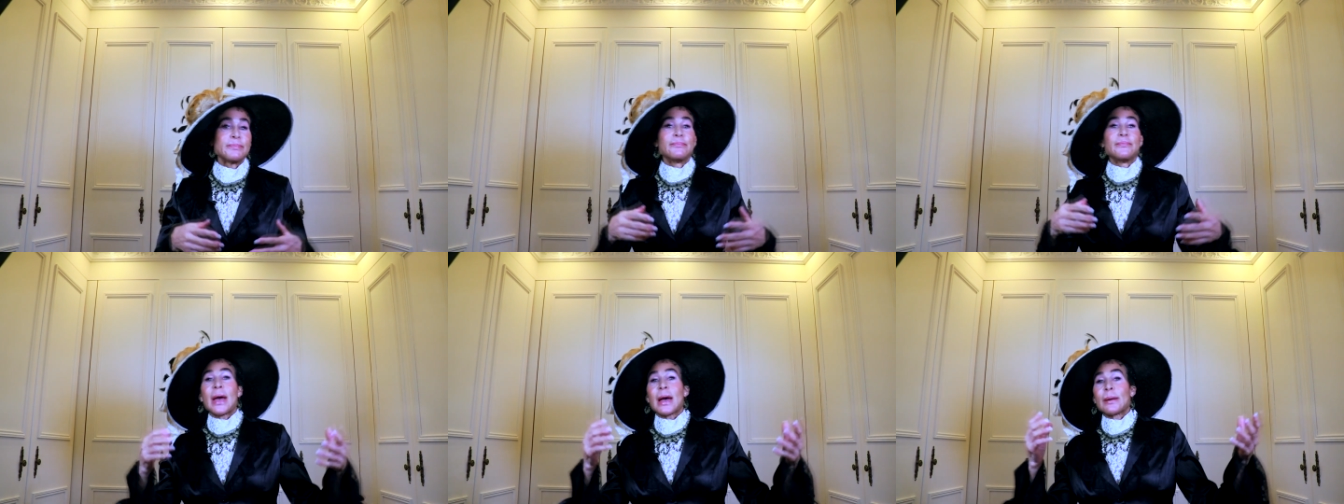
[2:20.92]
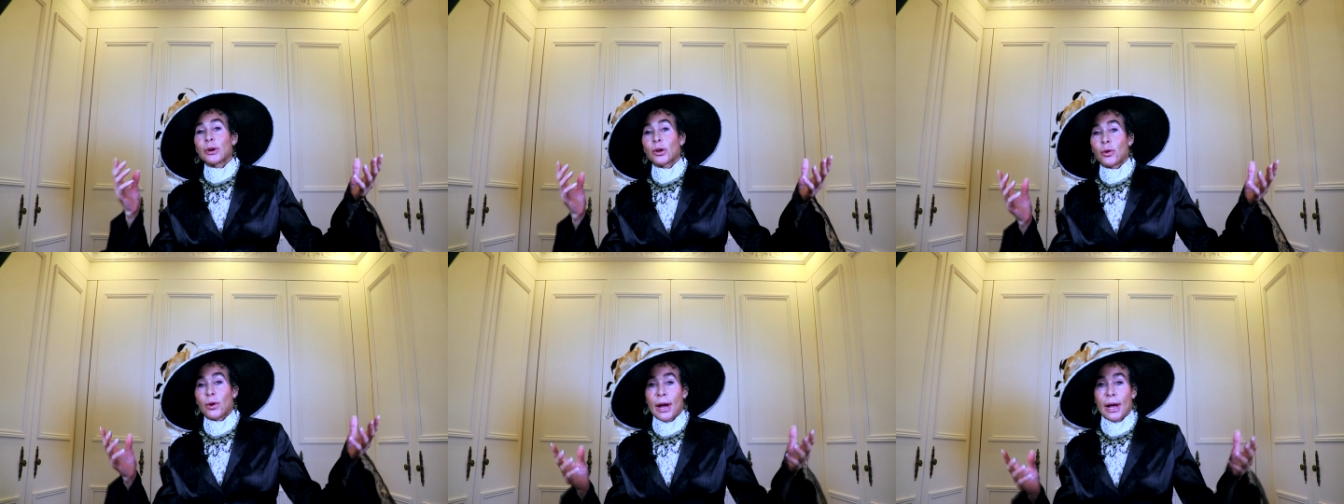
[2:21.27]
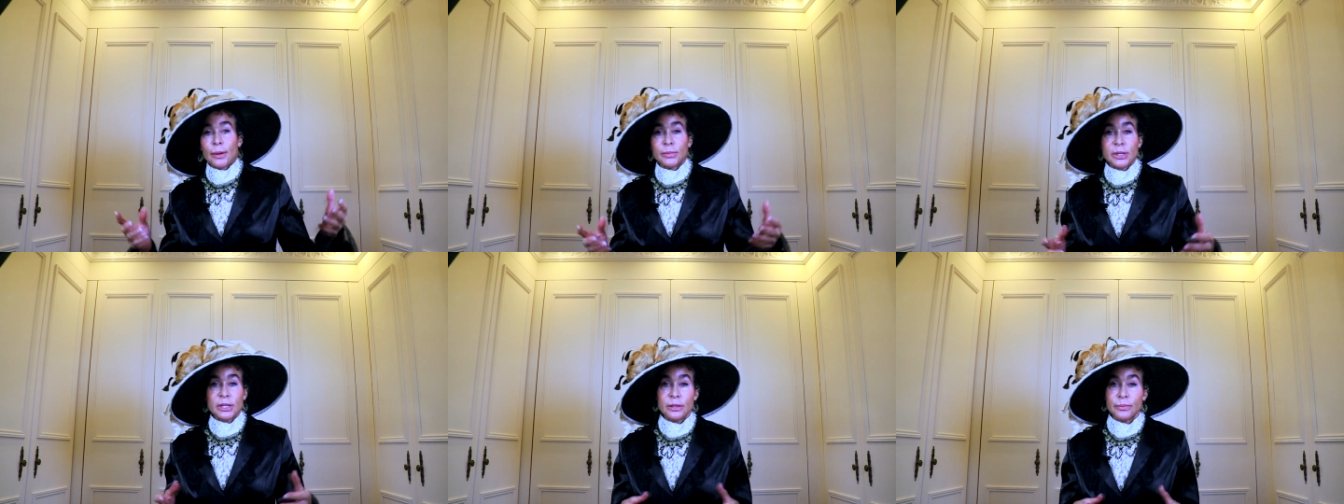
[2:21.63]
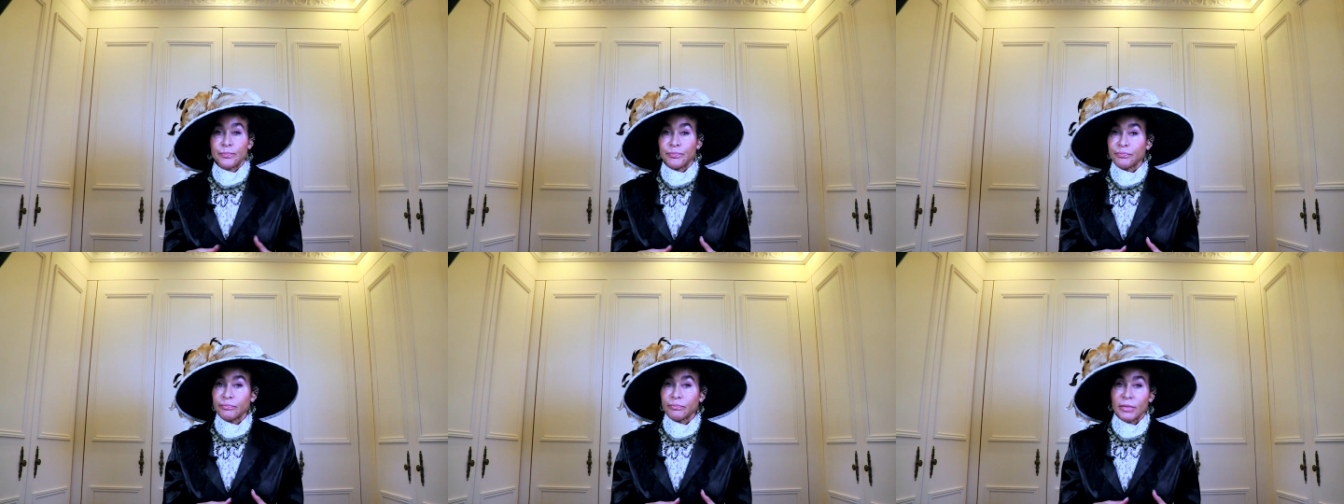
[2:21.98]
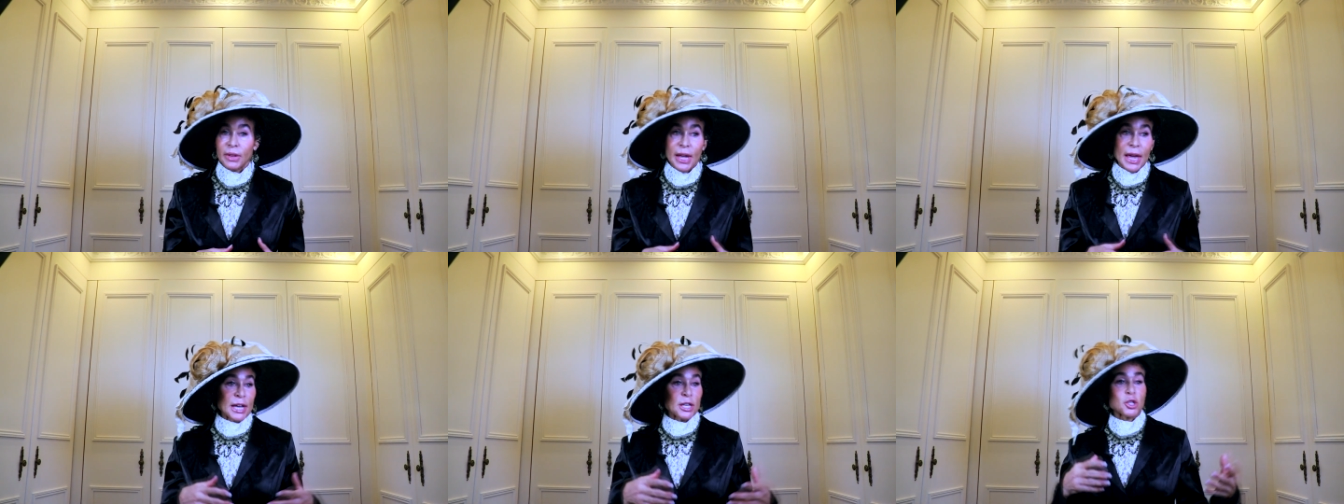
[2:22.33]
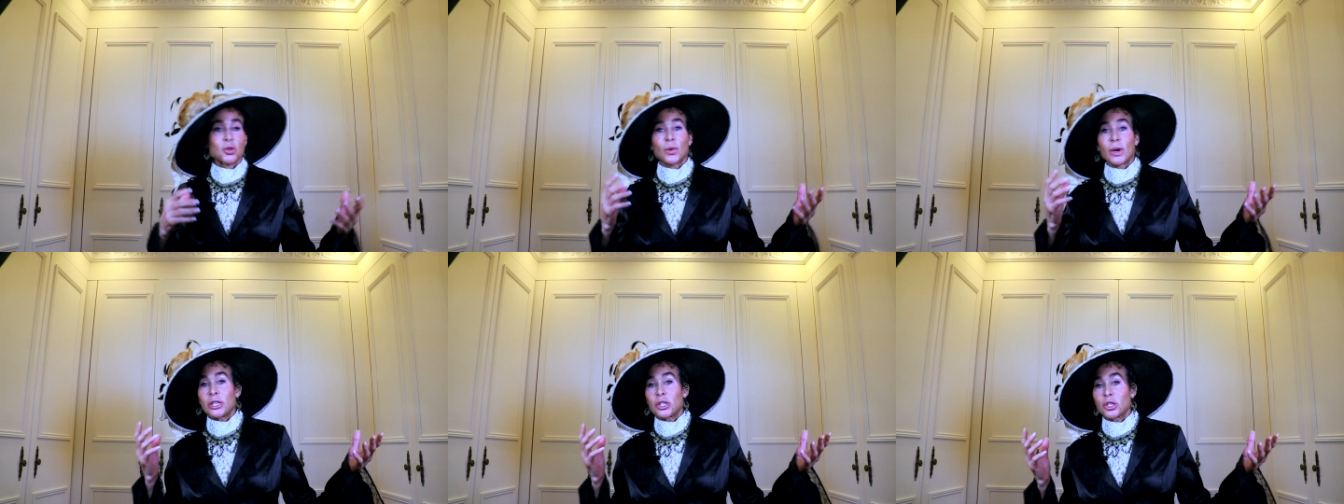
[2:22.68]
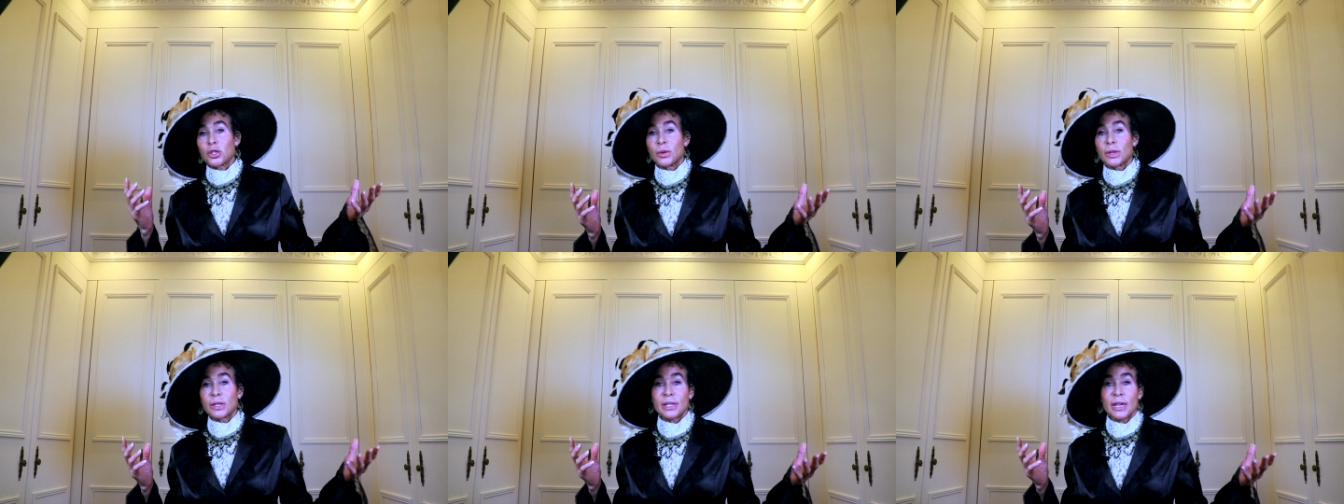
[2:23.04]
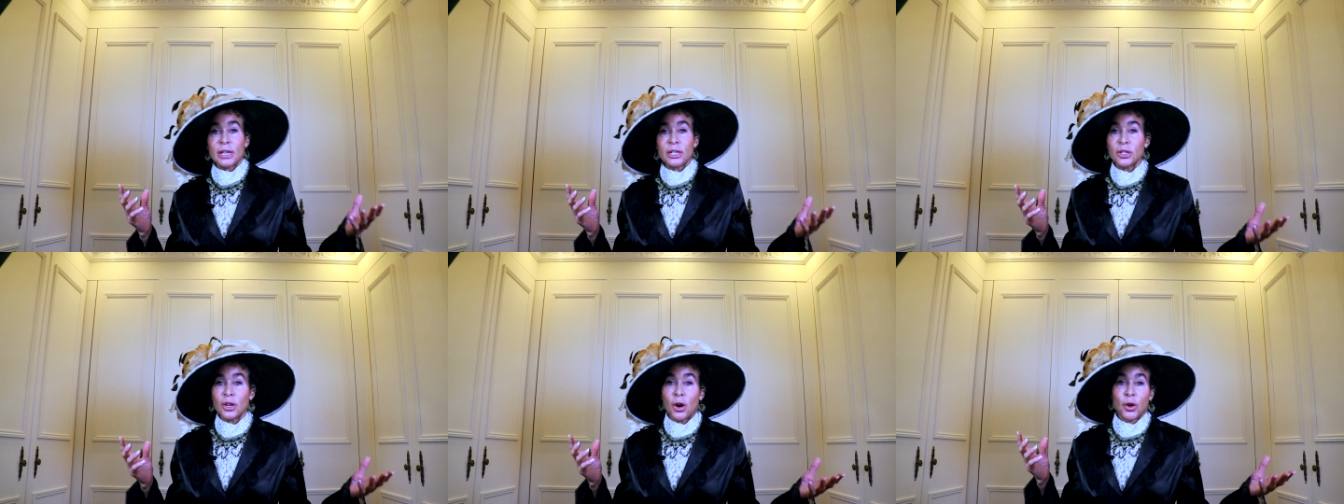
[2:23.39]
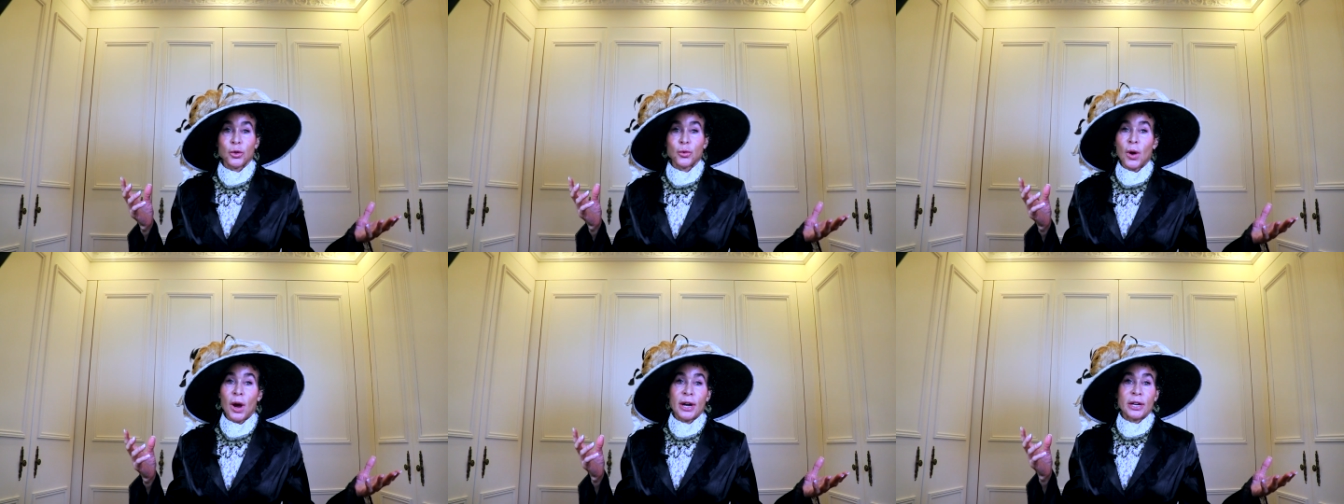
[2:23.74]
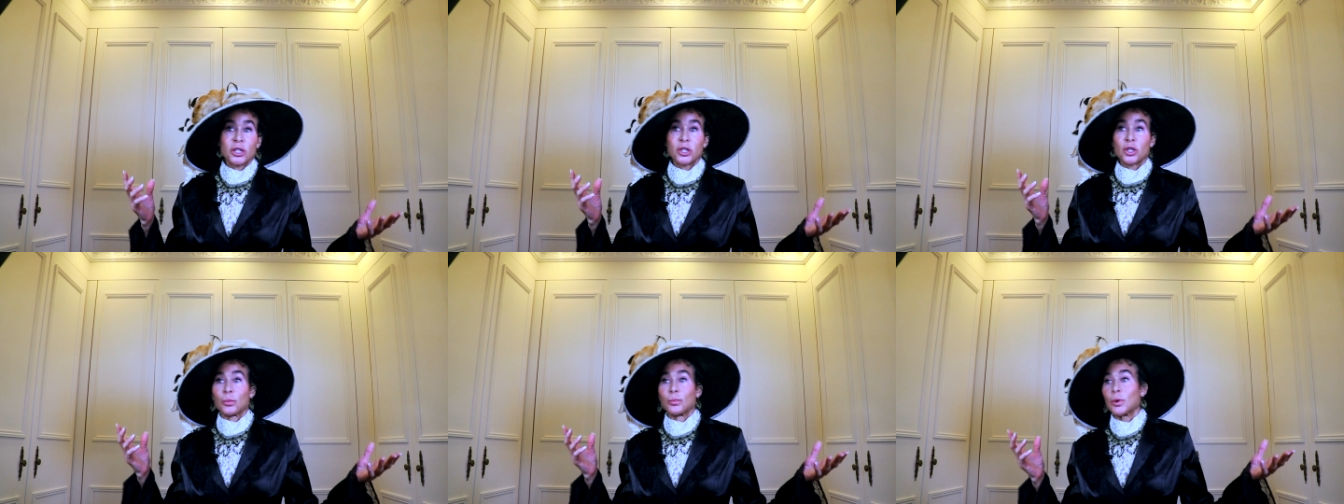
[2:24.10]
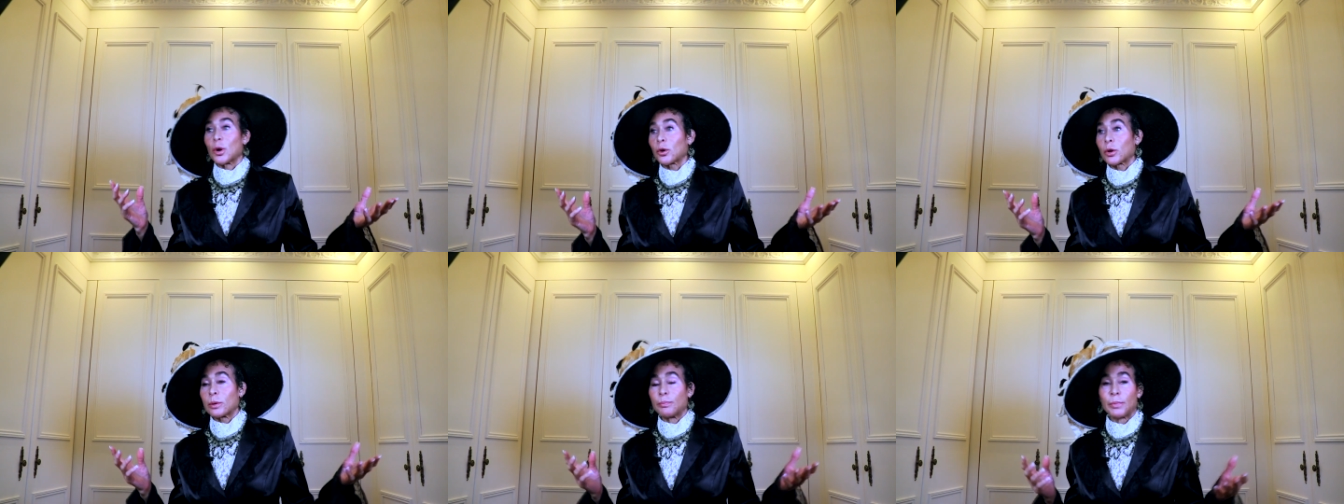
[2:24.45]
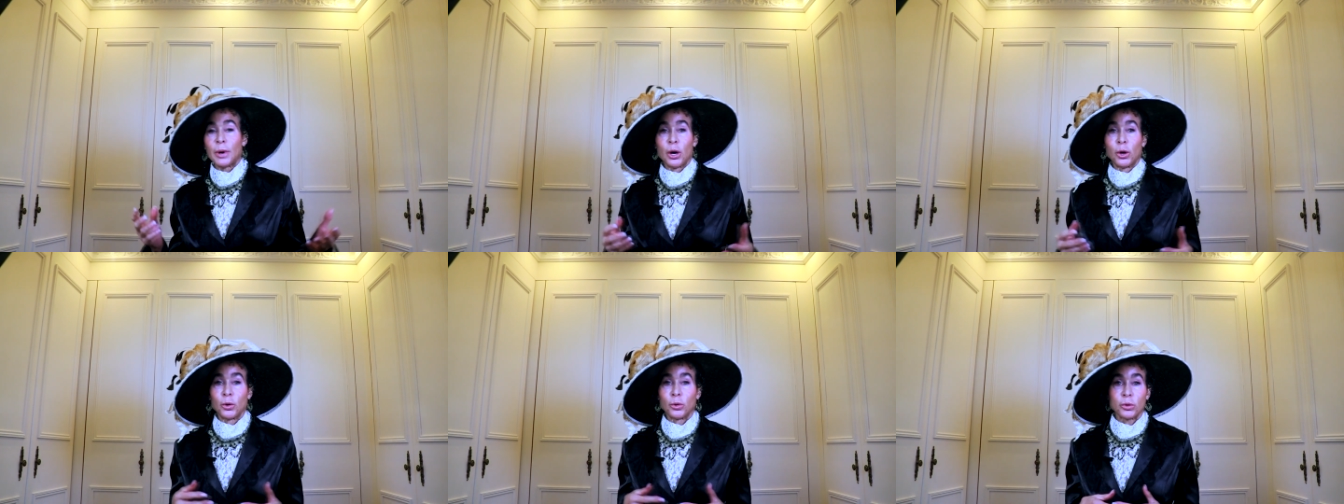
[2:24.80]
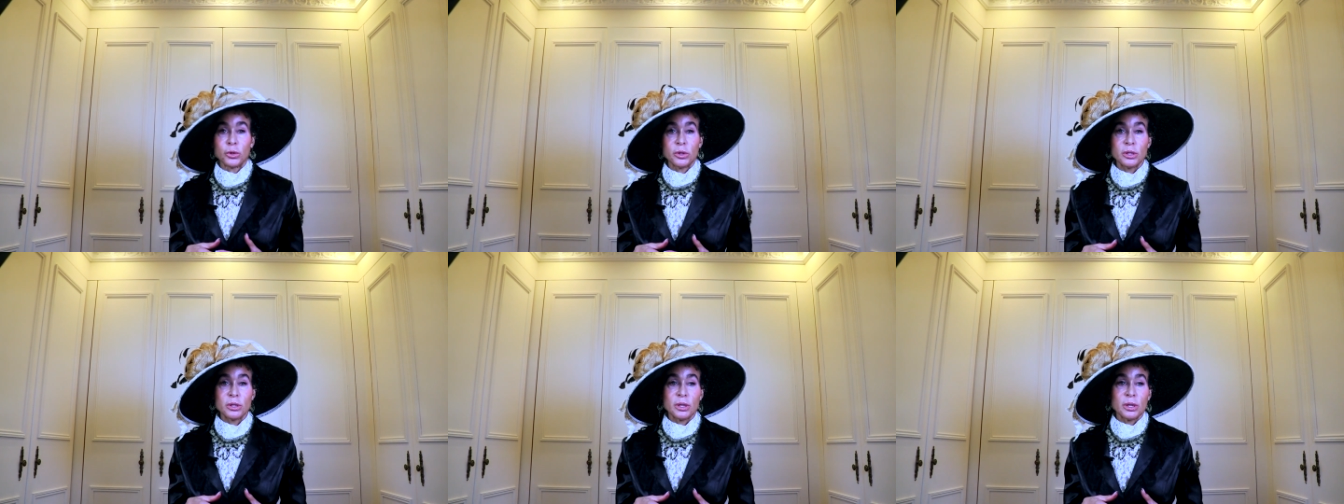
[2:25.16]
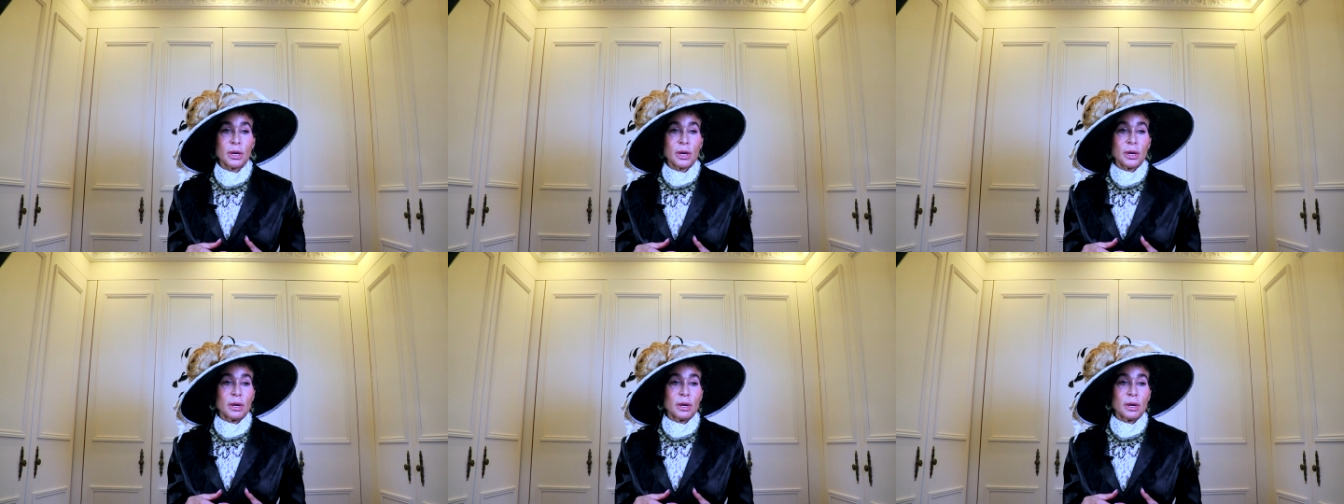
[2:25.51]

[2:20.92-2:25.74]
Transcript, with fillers: mammograms, x-rays to assess arthritis or broken bones,